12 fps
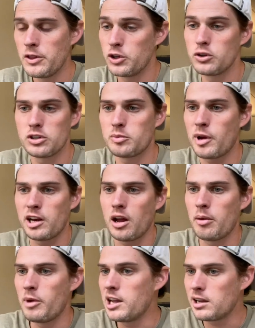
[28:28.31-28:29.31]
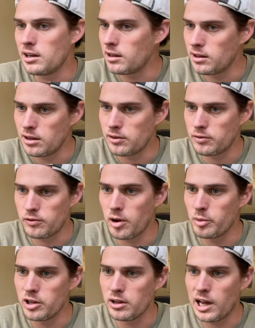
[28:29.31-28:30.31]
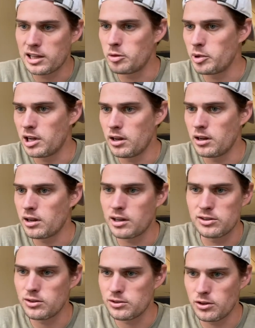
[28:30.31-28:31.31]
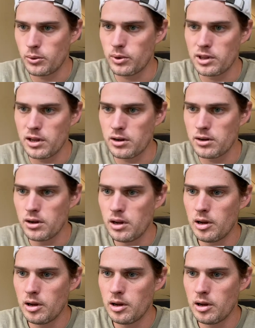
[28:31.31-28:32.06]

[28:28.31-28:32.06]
You just might not make anything from it at the beginning because there's no one there.